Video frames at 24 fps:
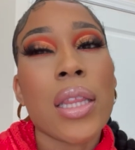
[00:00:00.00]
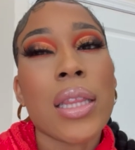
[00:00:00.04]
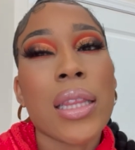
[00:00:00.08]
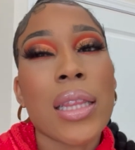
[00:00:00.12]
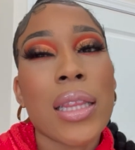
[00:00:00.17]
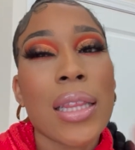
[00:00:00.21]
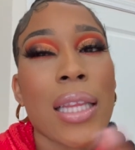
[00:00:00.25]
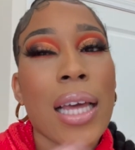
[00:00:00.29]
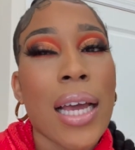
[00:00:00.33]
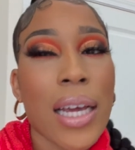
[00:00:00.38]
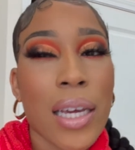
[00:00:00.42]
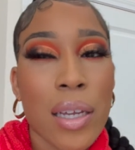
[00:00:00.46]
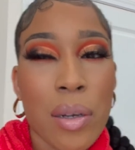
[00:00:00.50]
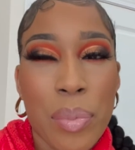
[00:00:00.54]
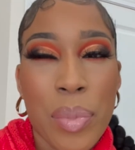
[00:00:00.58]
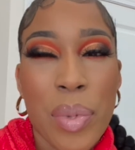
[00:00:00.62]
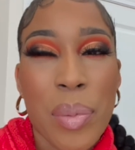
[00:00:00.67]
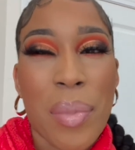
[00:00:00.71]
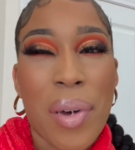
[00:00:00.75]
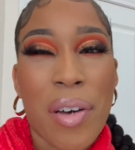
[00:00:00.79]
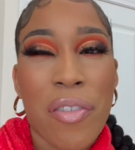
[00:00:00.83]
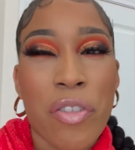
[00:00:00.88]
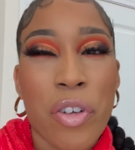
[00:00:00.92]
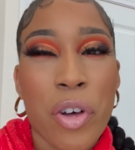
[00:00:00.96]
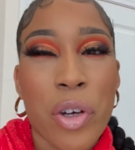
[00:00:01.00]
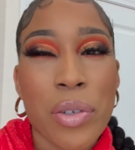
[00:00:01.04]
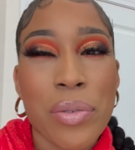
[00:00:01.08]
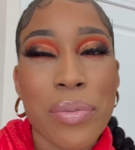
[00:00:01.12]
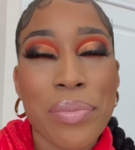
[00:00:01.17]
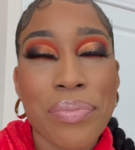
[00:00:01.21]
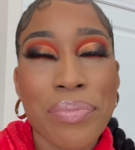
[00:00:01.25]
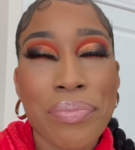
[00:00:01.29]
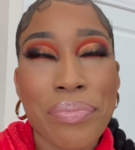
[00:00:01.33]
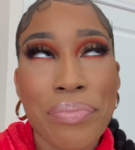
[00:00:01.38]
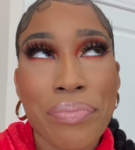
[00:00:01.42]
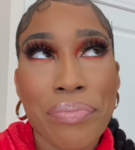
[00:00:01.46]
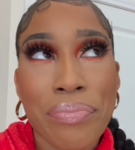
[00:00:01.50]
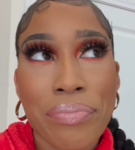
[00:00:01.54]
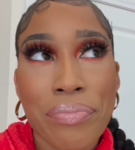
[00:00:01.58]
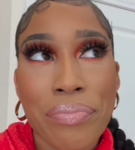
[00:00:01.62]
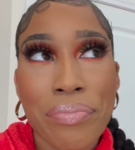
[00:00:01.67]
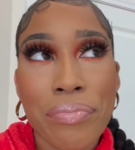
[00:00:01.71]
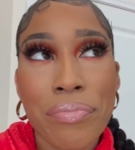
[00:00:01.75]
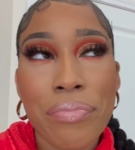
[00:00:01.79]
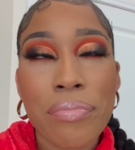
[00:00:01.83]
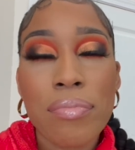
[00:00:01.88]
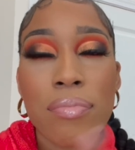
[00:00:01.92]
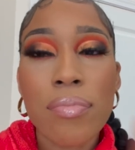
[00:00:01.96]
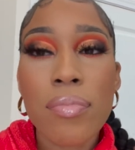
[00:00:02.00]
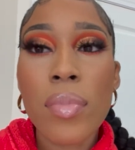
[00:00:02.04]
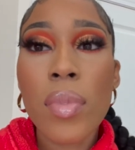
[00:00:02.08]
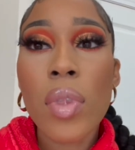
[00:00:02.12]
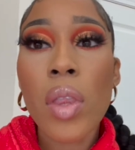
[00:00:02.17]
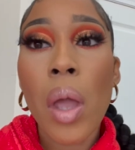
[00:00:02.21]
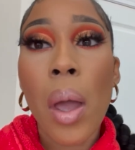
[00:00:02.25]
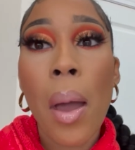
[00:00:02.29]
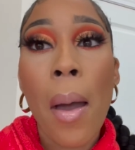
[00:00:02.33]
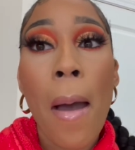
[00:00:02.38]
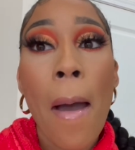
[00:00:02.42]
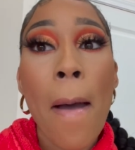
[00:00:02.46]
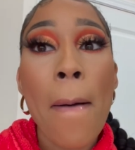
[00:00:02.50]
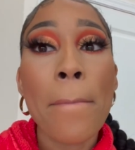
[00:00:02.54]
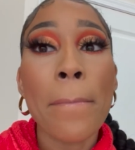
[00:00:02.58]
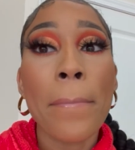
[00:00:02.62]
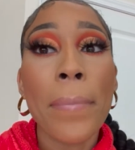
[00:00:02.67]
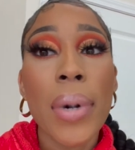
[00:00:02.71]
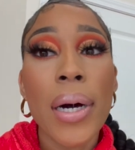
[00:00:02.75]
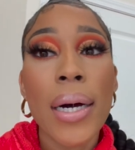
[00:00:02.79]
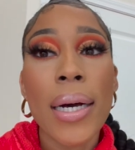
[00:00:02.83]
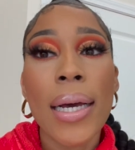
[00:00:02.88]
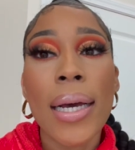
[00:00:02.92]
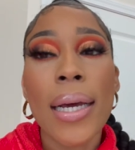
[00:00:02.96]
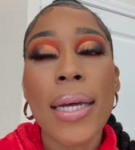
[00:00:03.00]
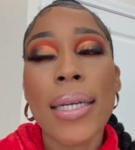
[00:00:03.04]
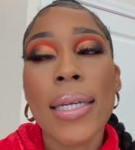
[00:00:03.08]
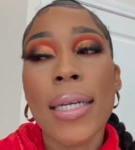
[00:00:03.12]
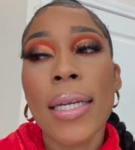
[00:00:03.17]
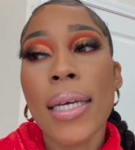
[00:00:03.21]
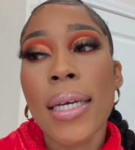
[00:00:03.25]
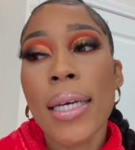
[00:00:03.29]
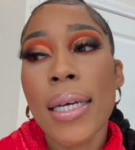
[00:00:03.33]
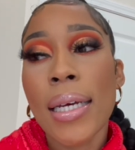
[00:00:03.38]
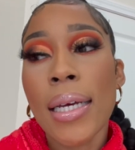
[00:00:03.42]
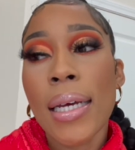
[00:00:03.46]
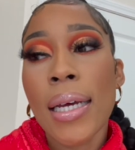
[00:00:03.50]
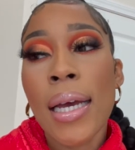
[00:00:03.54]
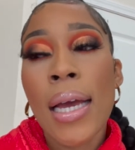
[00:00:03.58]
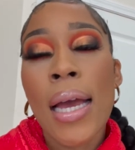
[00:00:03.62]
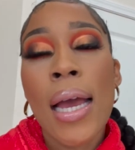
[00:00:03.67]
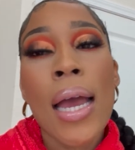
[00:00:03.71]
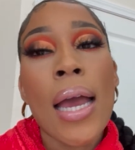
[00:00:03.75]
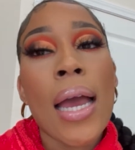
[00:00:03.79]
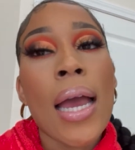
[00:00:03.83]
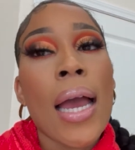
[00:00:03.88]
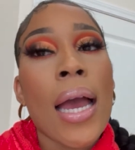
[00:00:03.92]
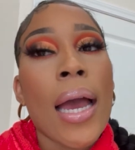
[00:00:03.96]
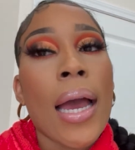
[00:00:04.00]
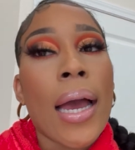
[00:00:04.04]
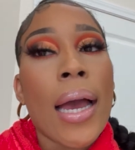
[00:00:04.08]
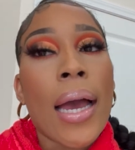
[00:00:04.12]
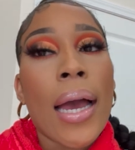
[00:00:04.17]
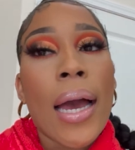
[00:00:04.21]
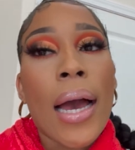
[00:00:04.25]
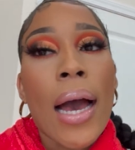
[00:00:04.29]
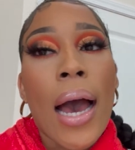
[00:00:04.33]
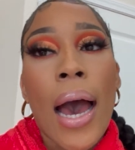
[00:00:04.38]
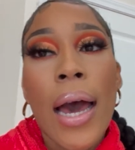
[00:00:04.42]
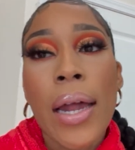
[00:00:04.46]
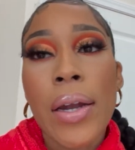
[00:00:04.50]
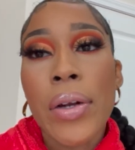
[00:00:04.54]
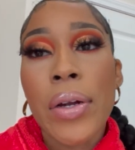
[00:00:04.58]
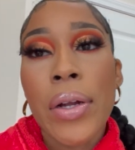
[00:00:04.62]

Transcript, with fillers: That could have been my fault. But I don't